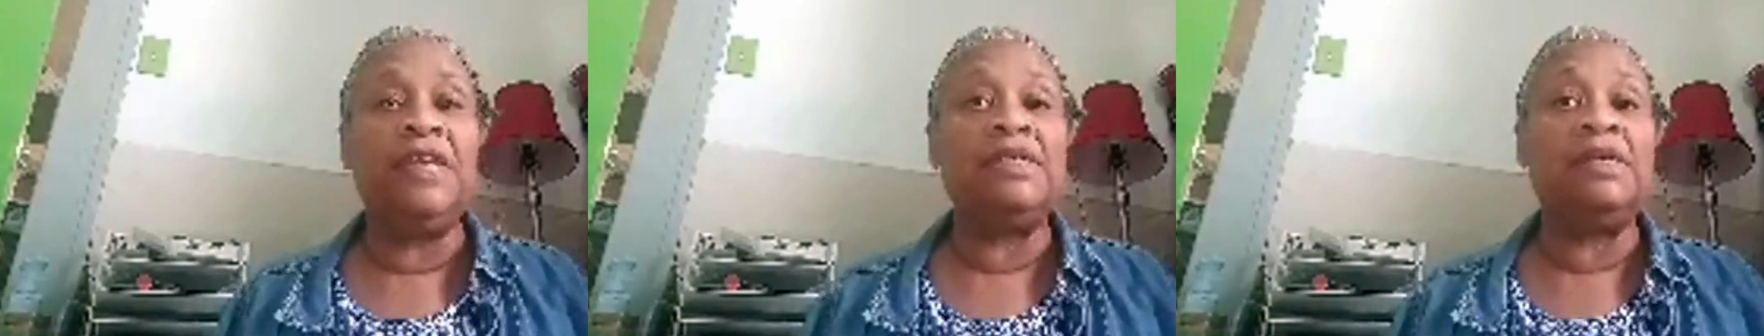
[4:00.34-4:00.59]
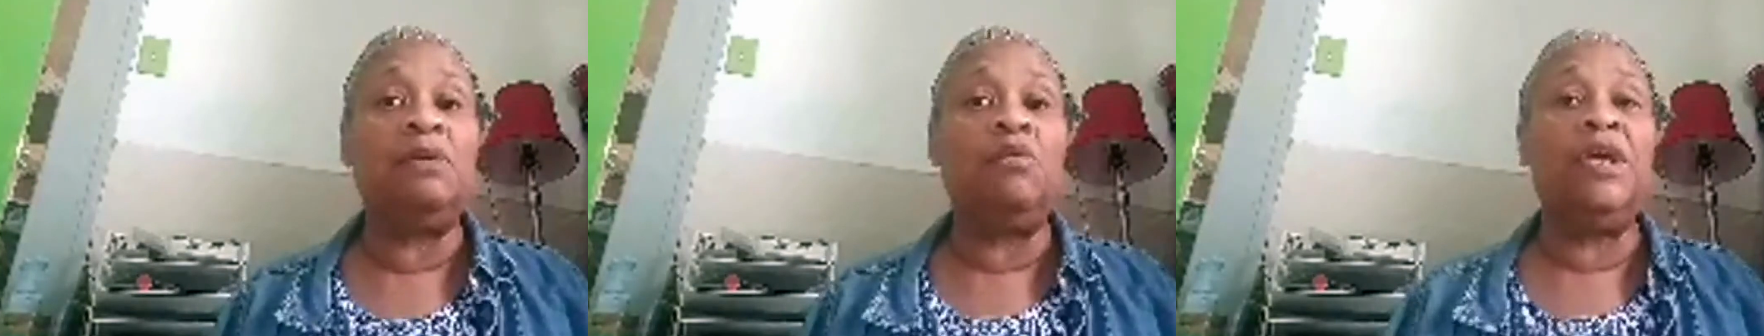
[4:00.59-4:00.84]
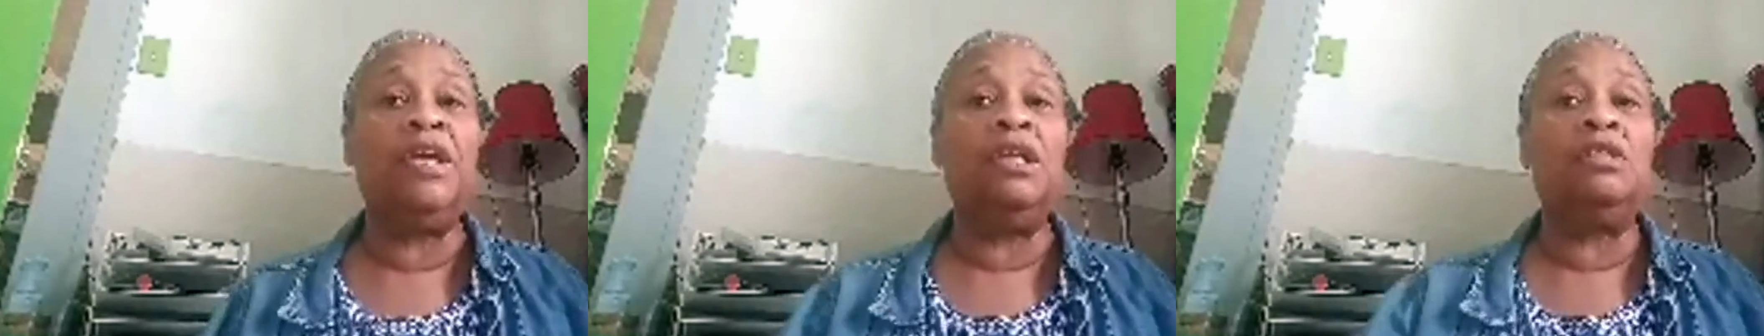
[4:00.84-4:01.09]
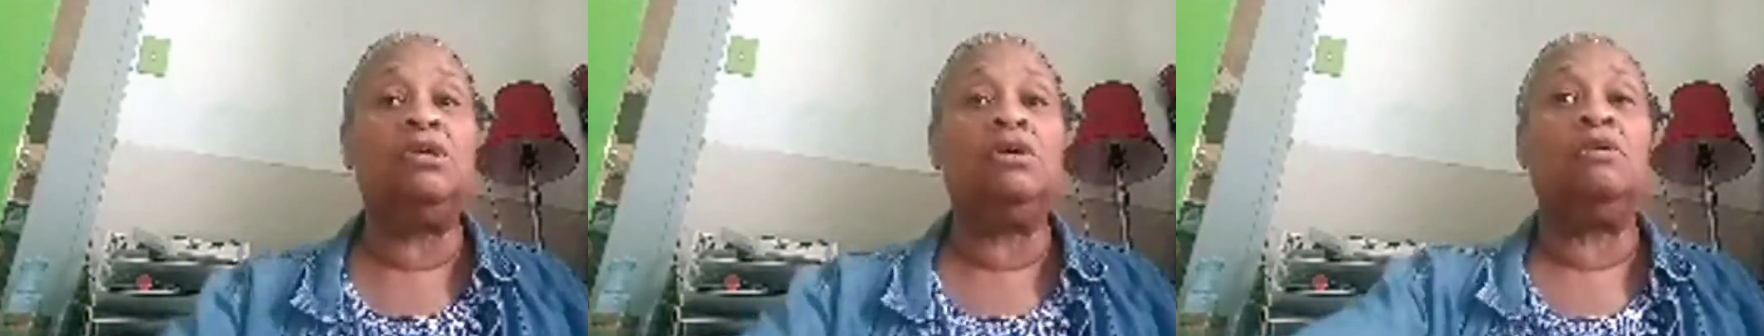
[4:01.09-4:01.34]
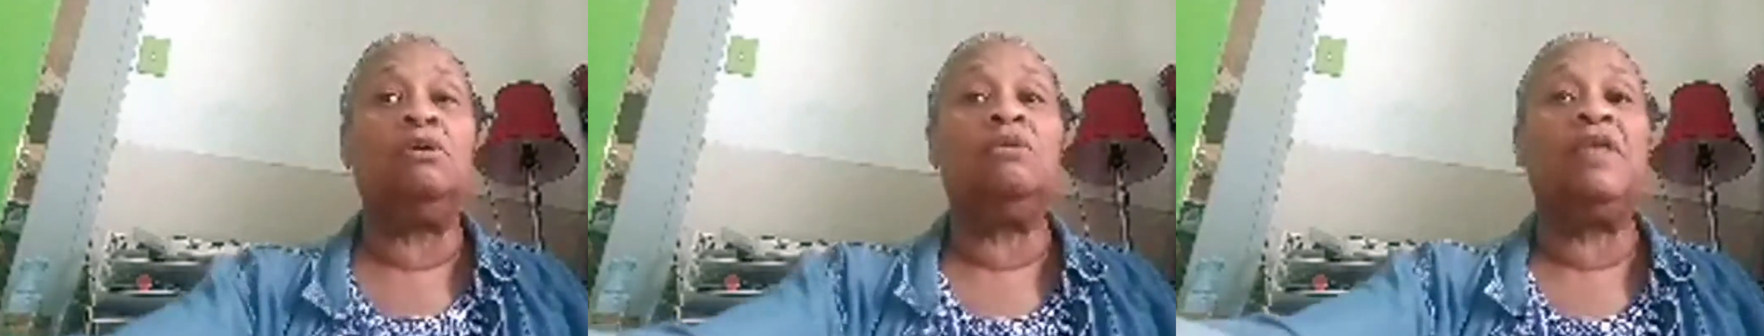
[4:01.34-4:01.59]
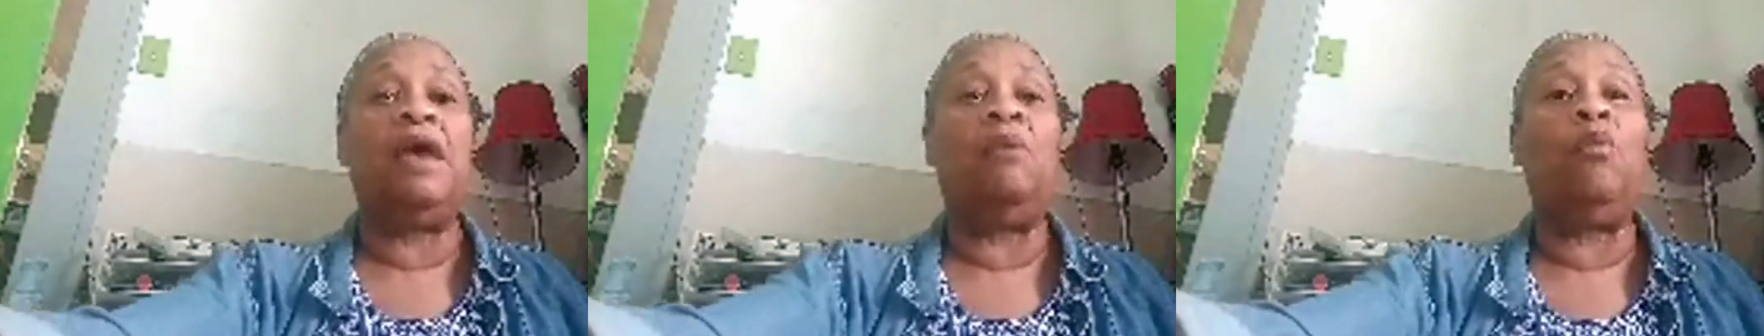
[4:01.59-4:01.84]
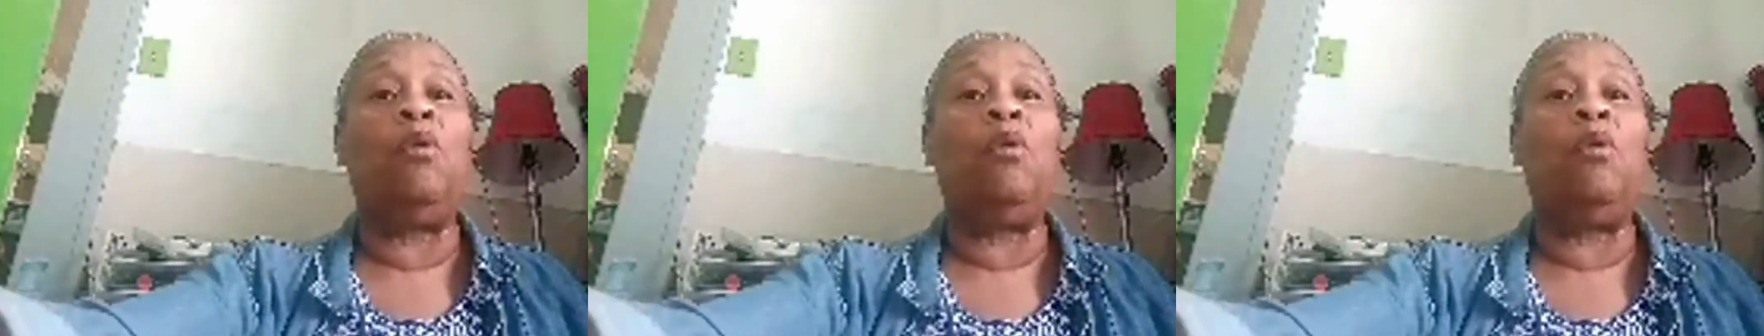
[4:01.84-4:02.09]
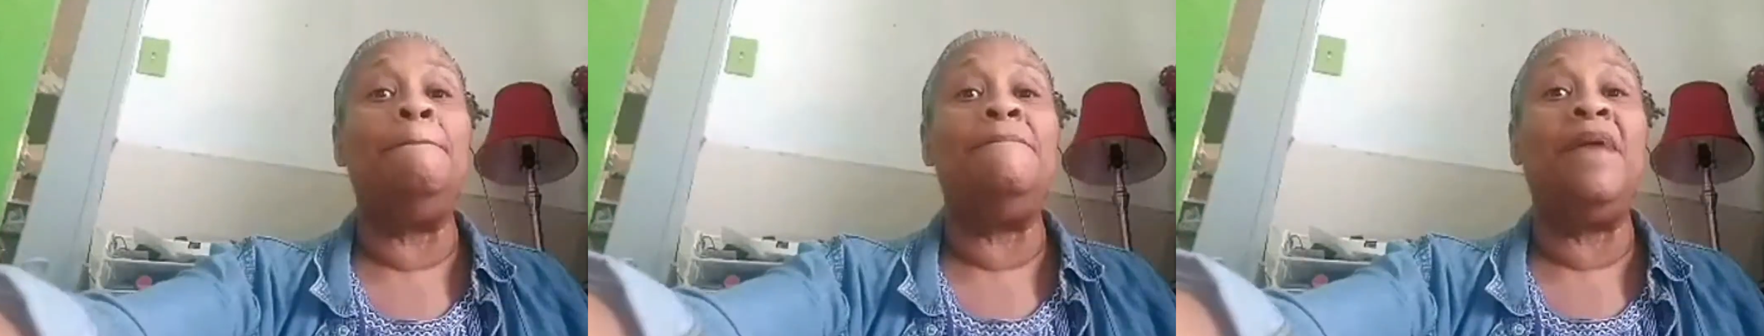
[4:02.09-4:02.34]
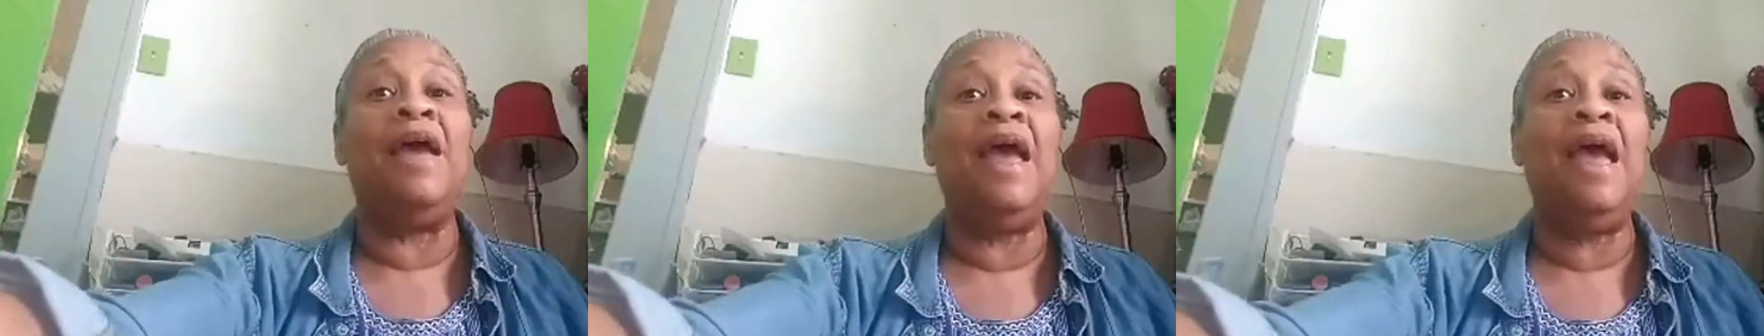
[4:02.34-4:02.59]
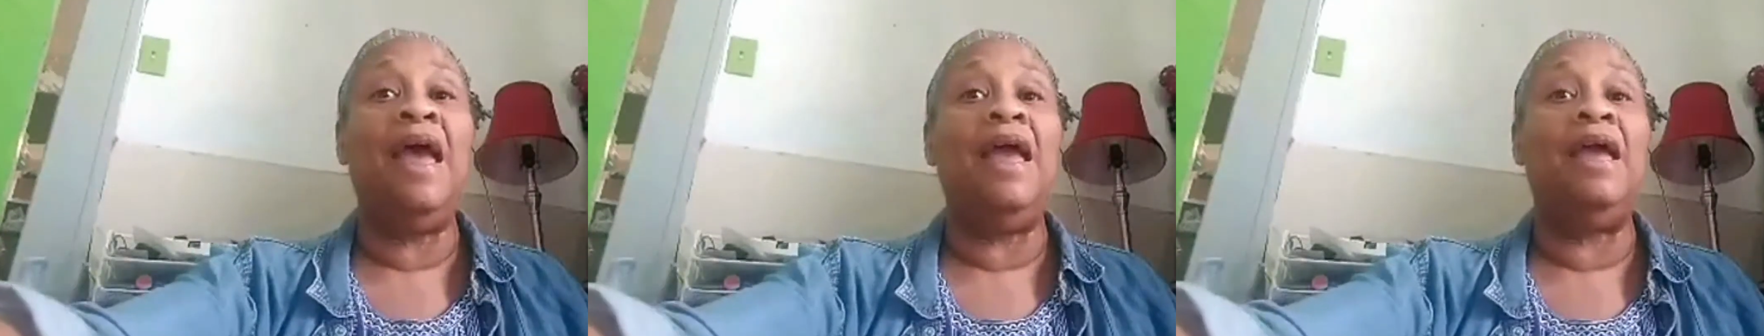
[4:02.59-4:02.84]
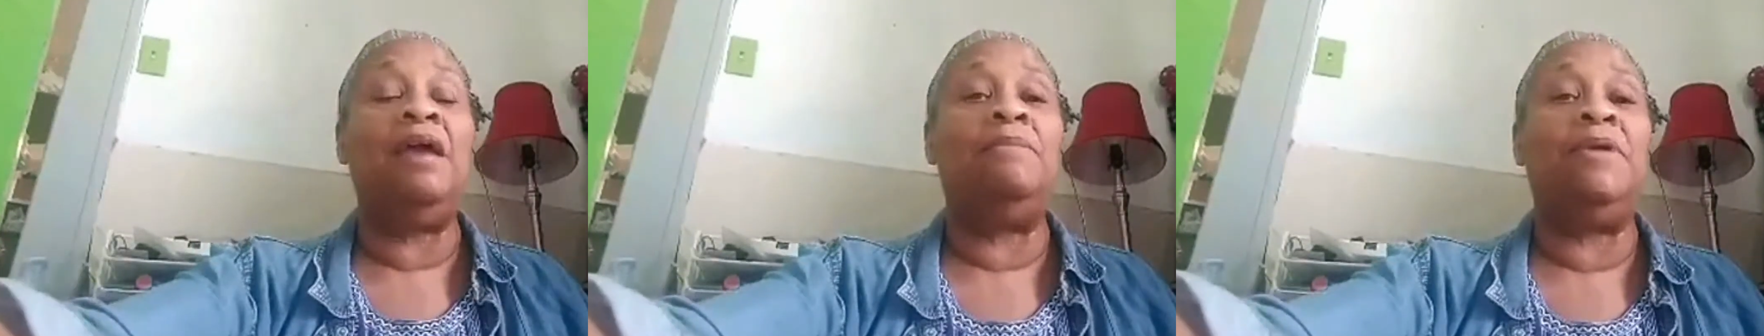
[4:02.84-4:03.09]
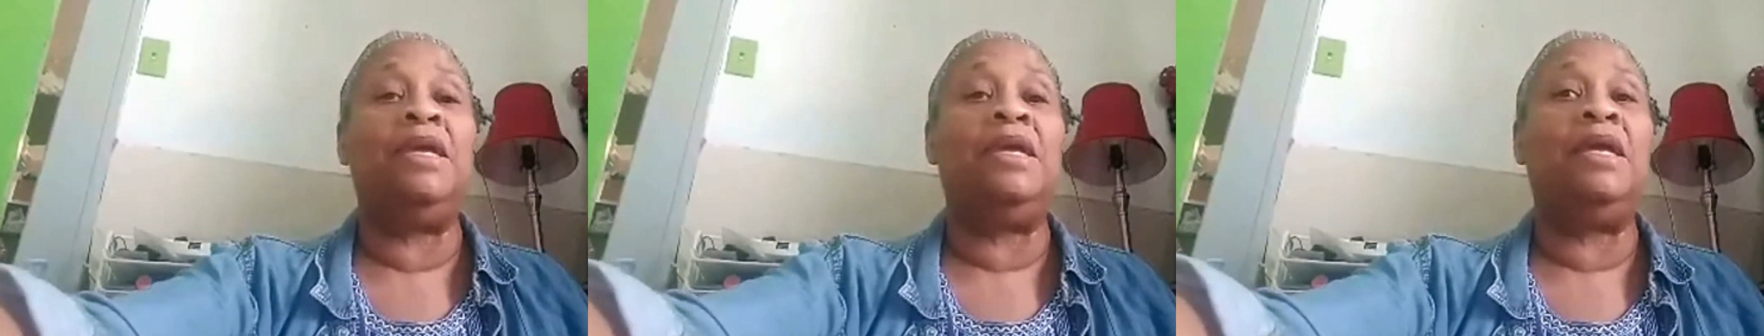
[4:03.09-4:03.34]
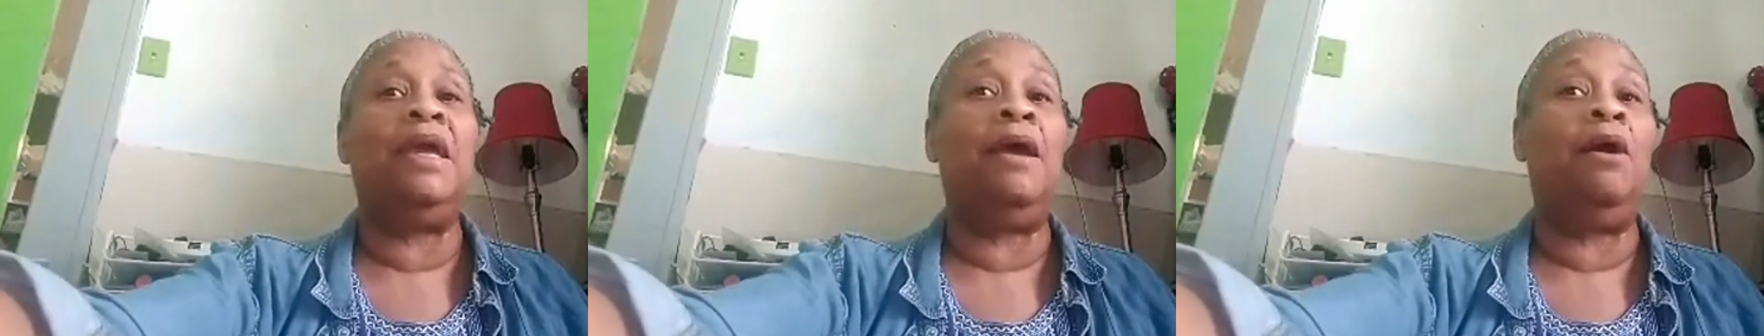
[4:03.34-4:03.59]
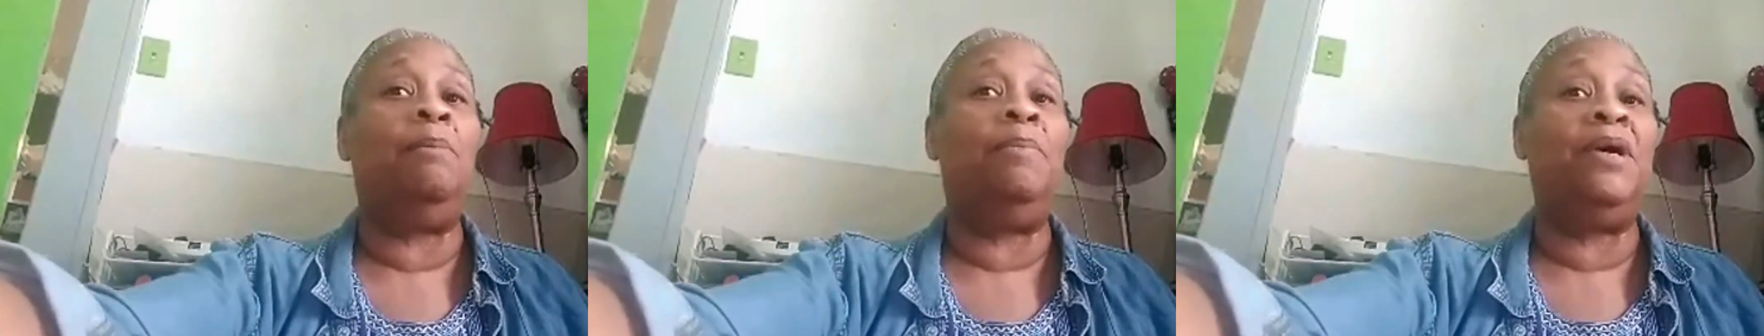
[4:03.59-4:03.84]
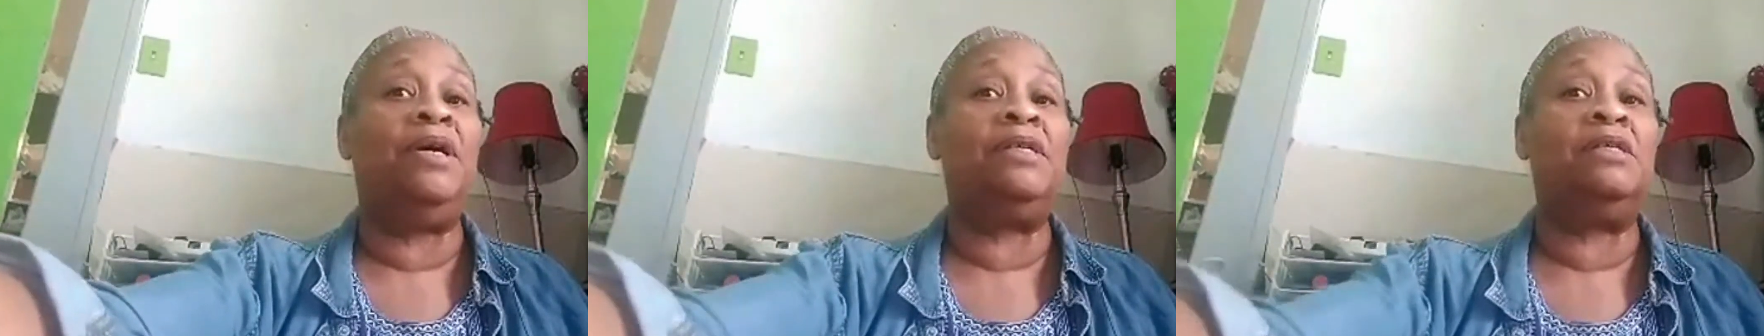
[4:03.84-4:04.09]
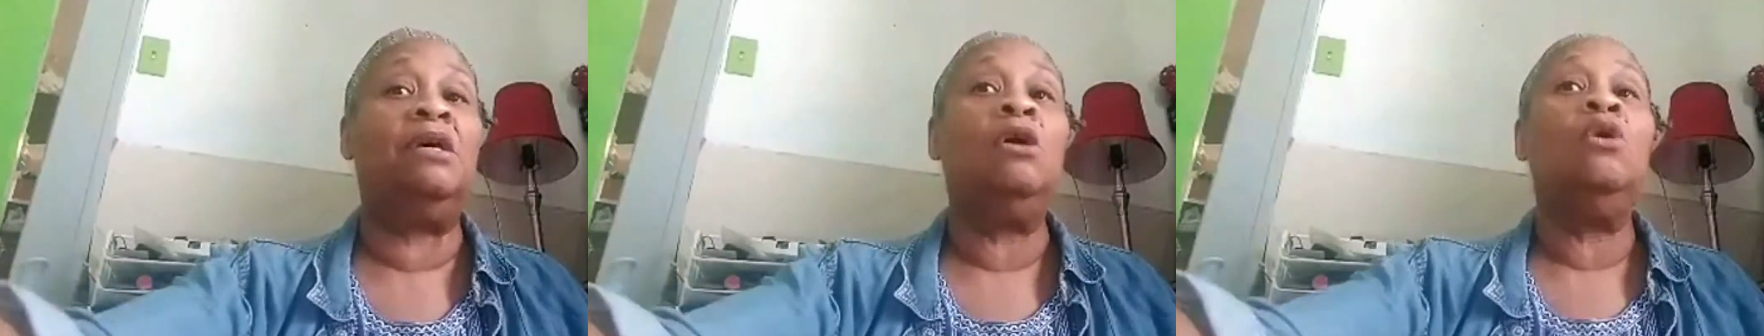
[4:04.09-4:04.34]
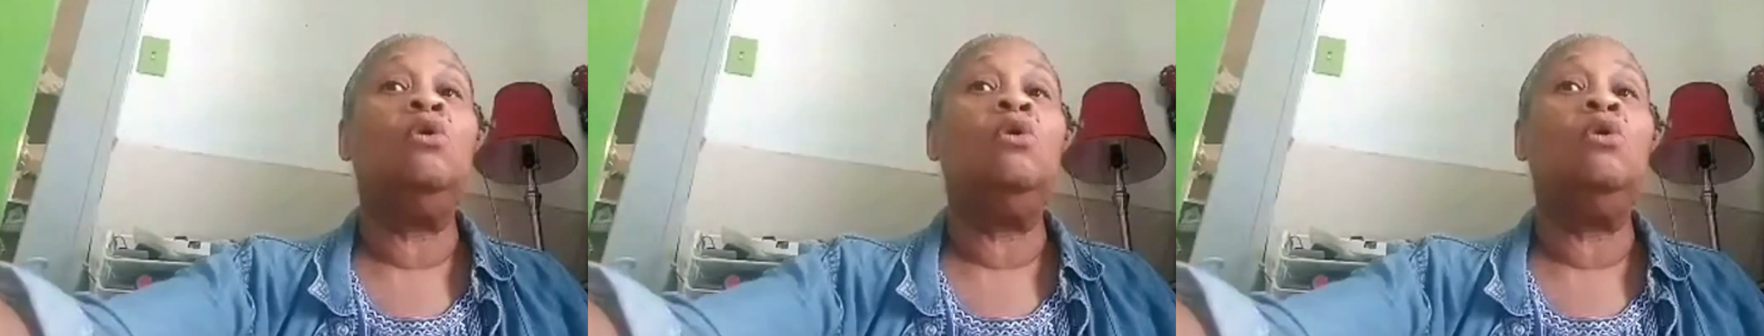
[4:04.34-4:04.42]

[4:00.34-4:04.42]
things that we can do that will maybe help us